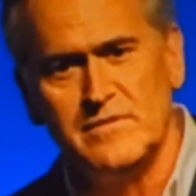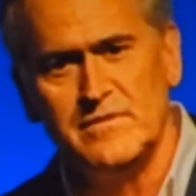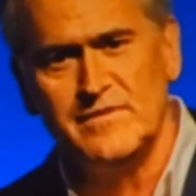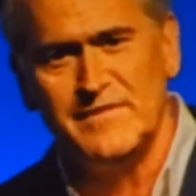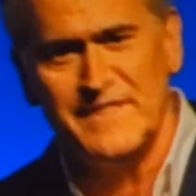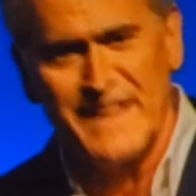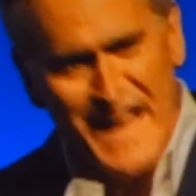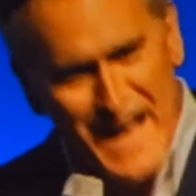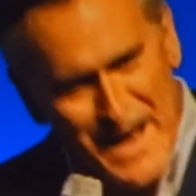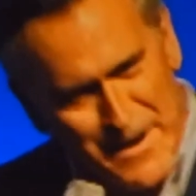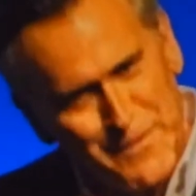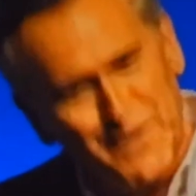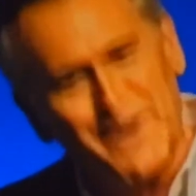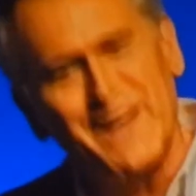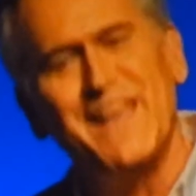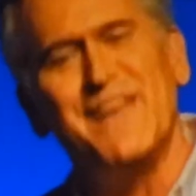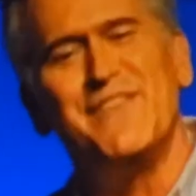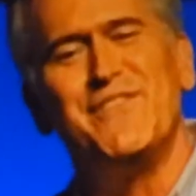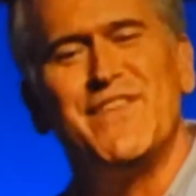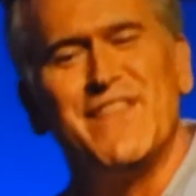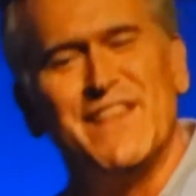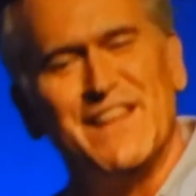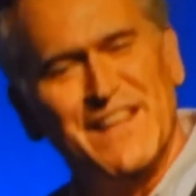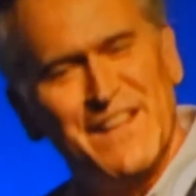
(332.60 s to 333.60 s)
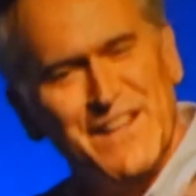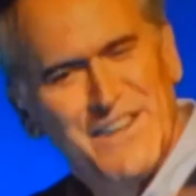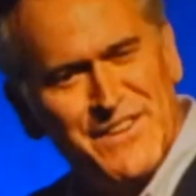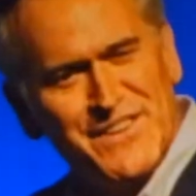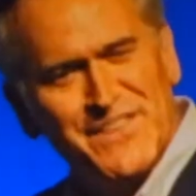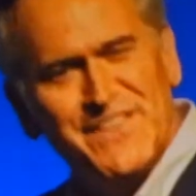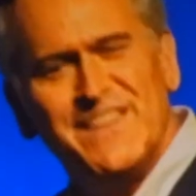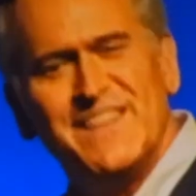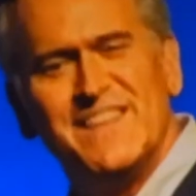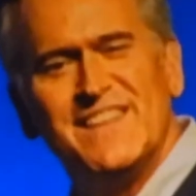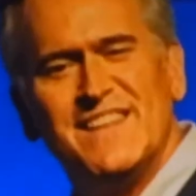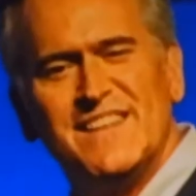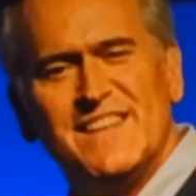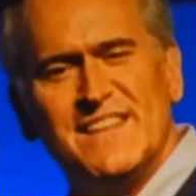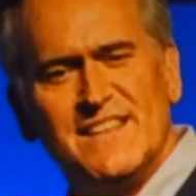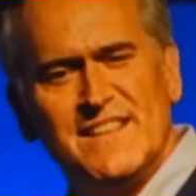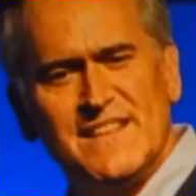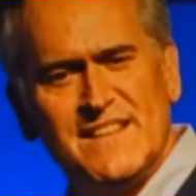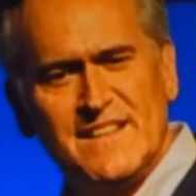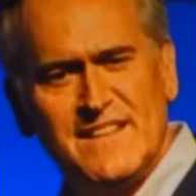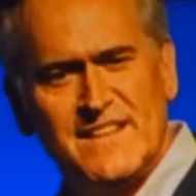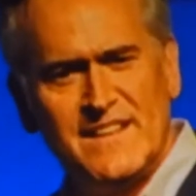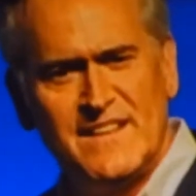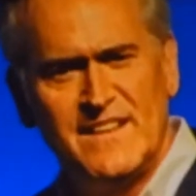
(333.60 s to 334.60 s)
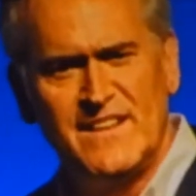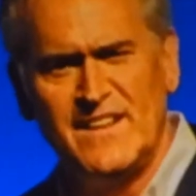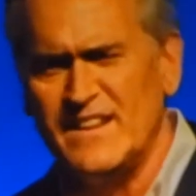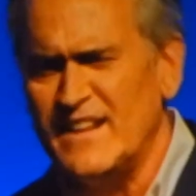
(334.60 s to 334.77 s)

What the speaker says: Now we'll give you the loan.